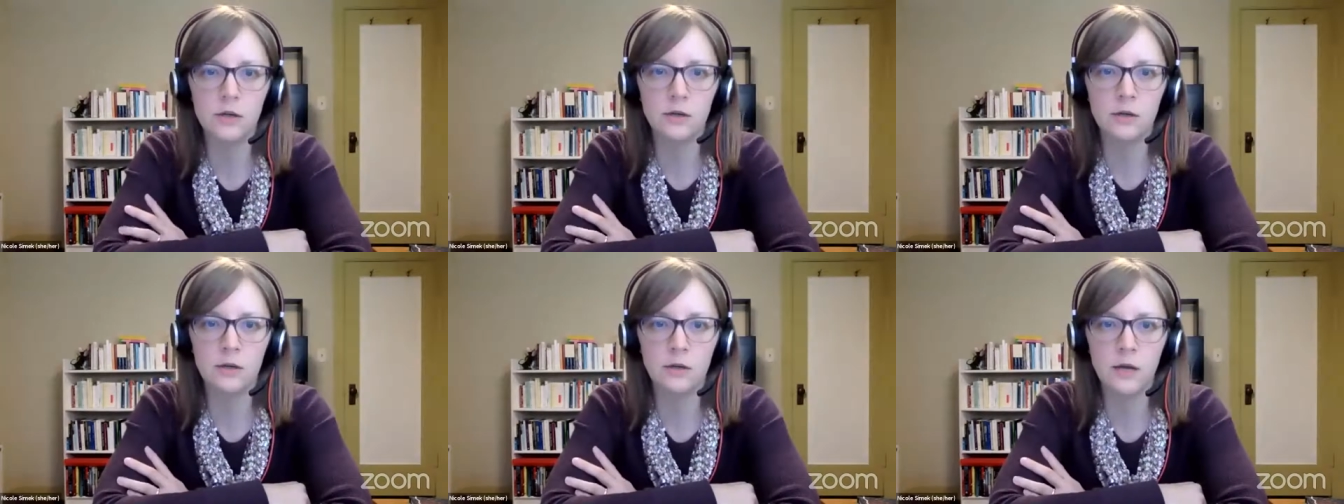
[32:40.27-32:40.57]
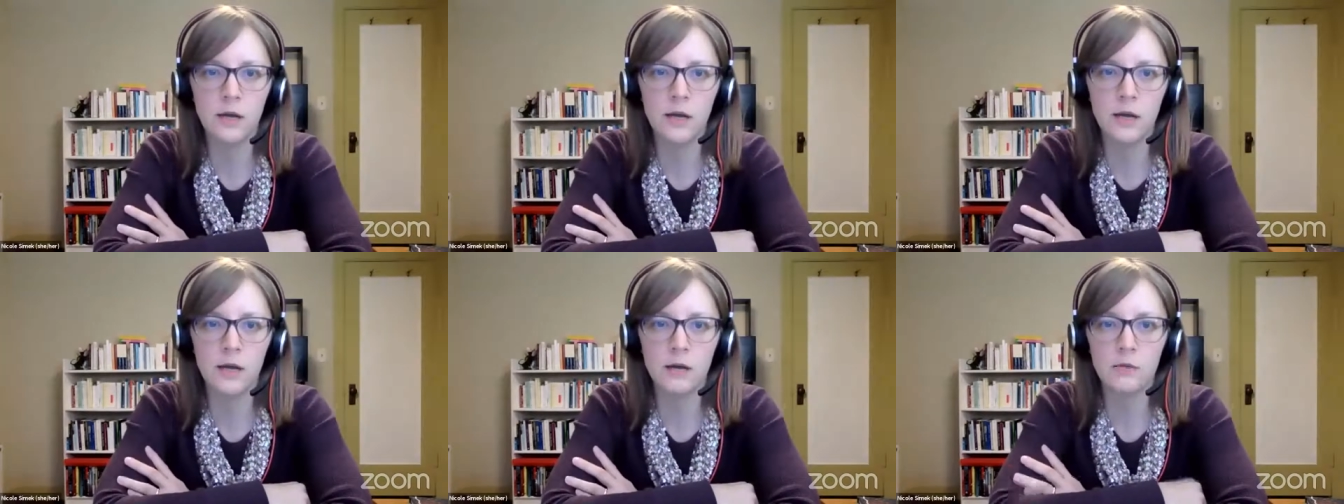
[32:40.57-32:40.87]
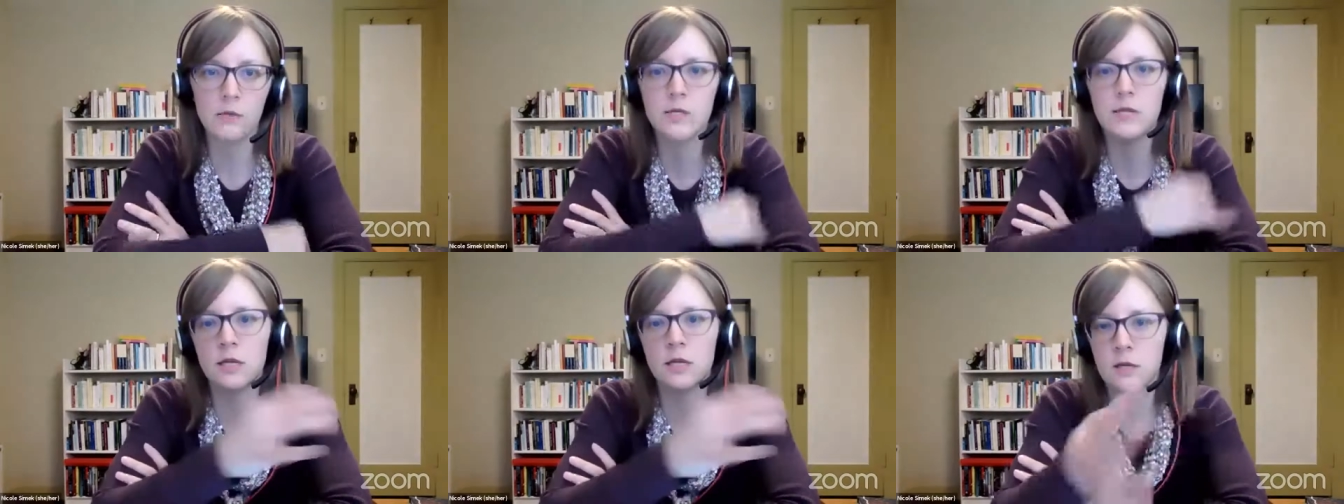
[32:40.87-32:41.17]
and
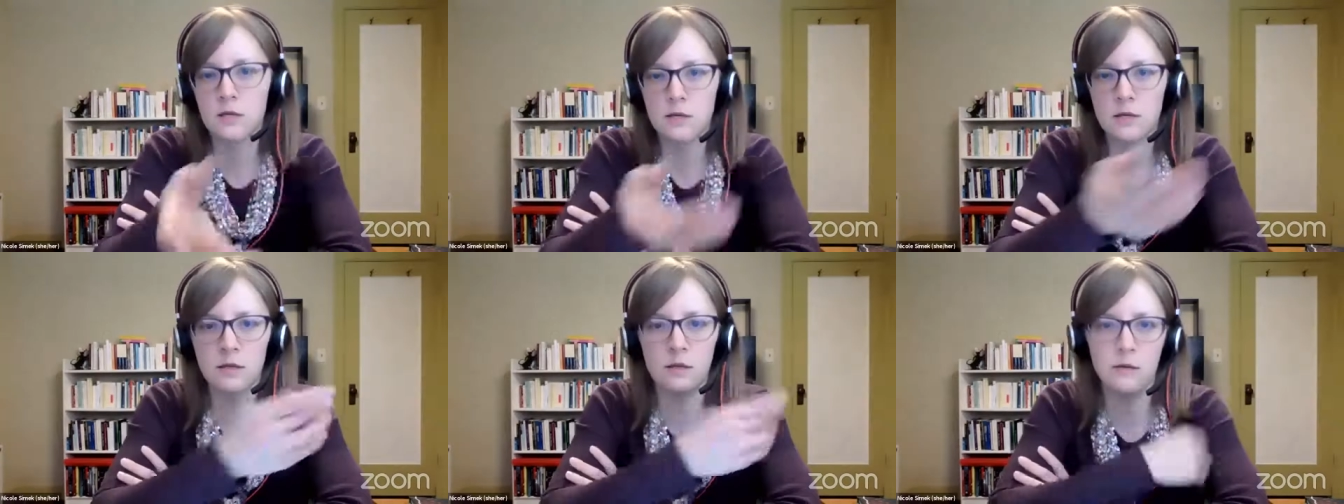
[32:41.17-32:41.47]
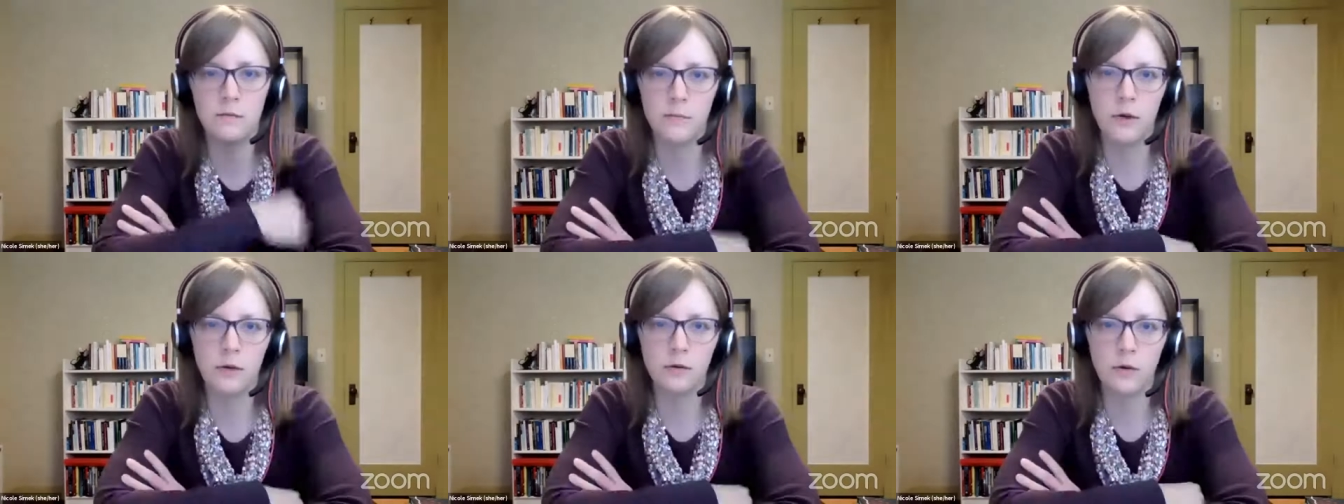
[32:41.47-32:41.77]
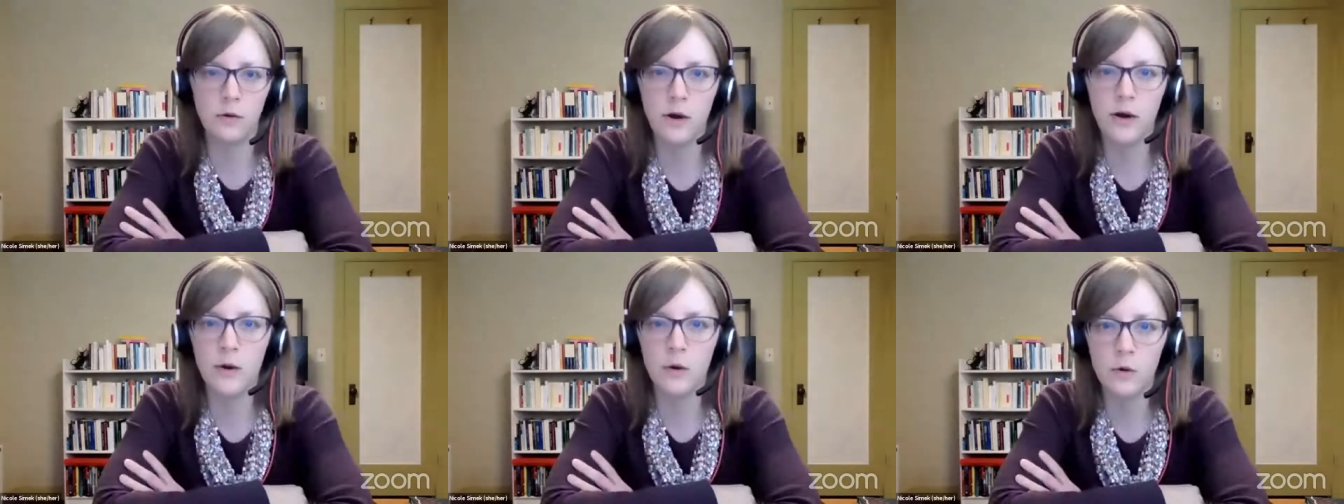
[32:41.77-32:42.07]
we see this in the Belle
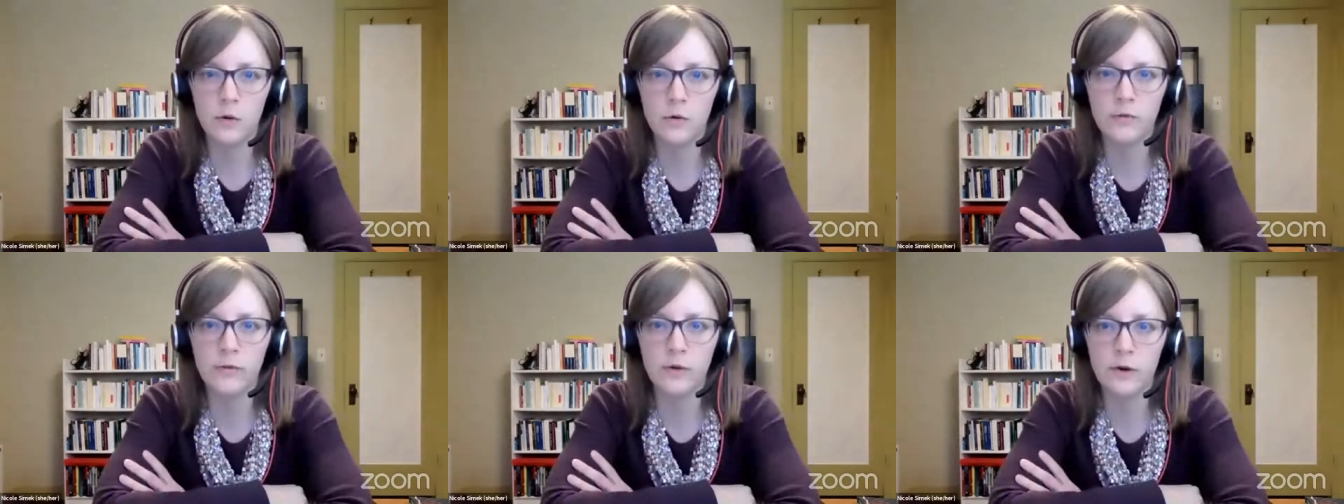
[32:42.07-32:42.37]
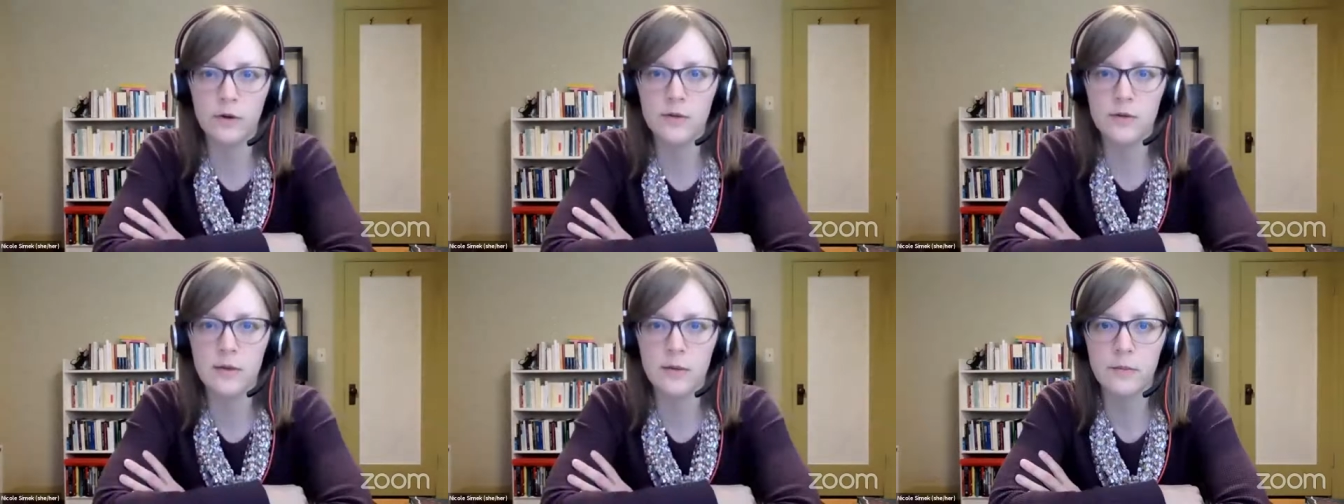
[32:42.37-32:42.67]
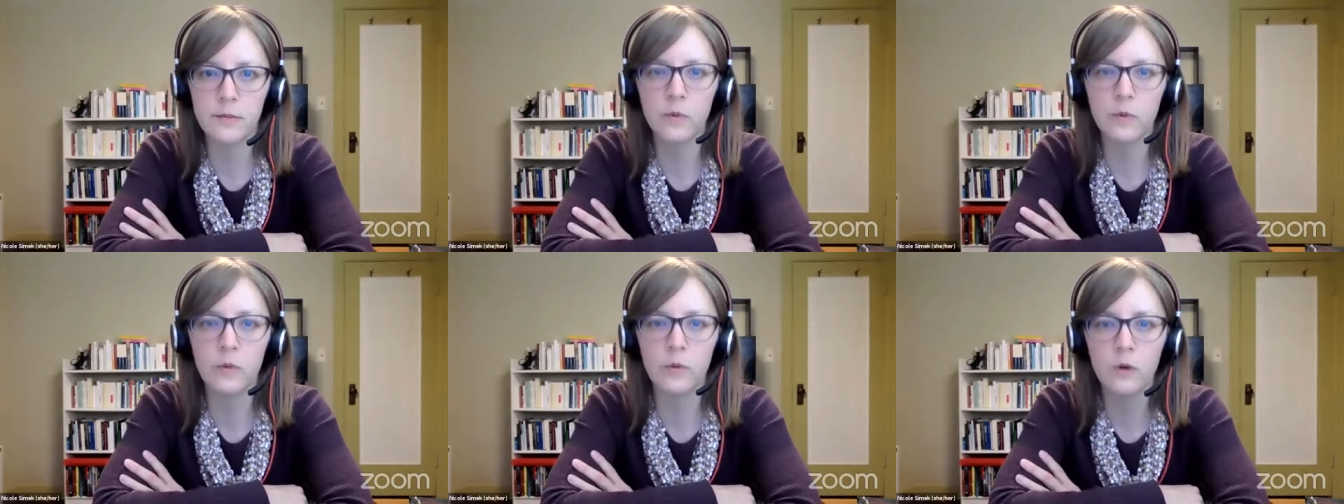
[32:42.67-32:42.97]
Creole, for
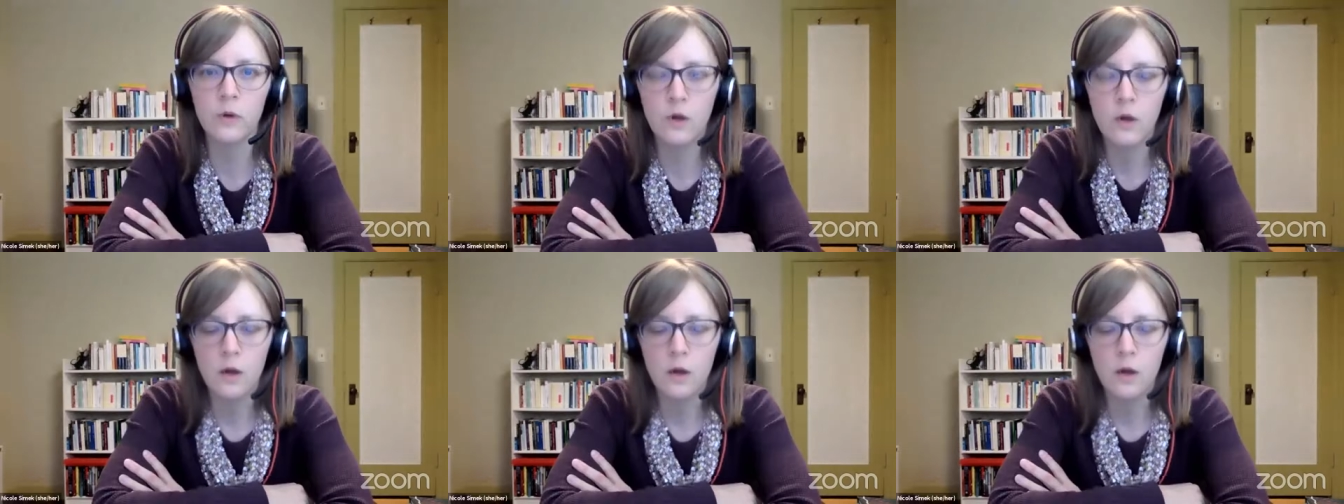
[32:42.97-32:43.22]
example.